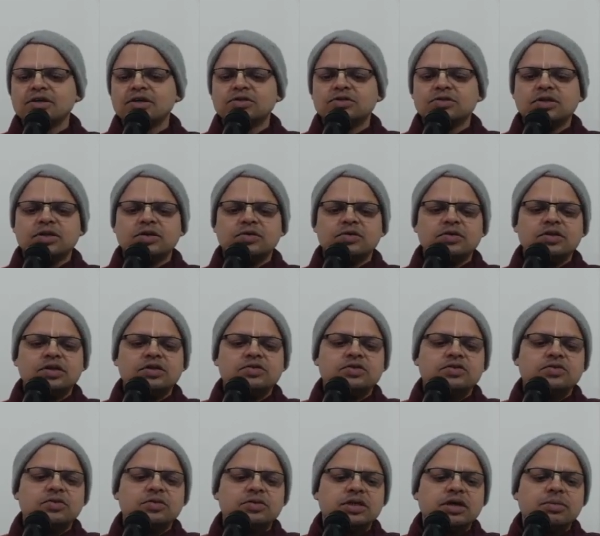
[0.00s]
So the, the
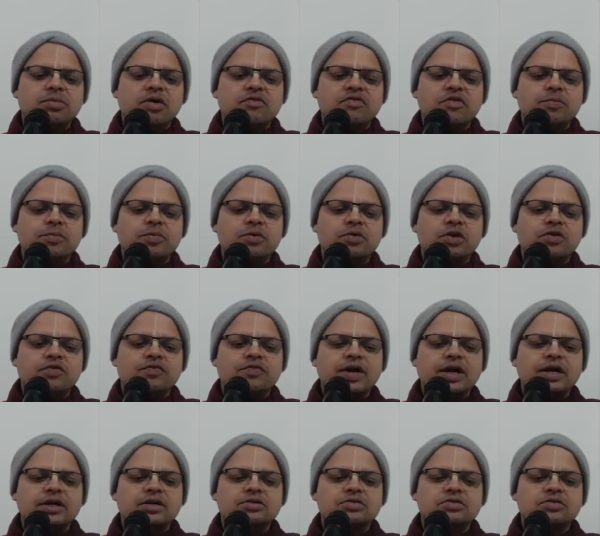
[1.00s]
symptom of a
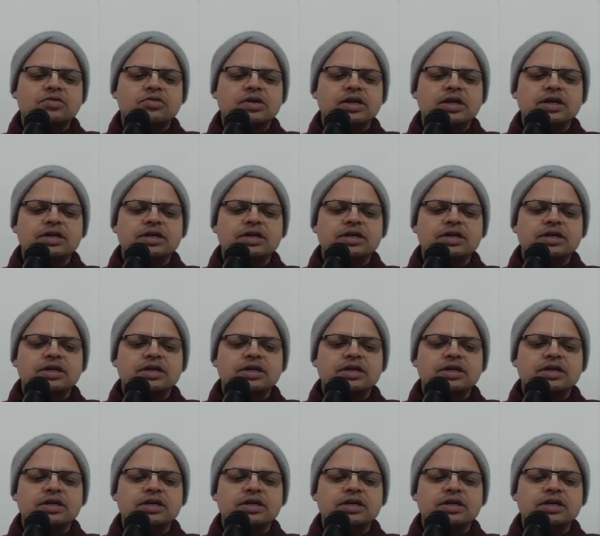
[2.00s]
purified soul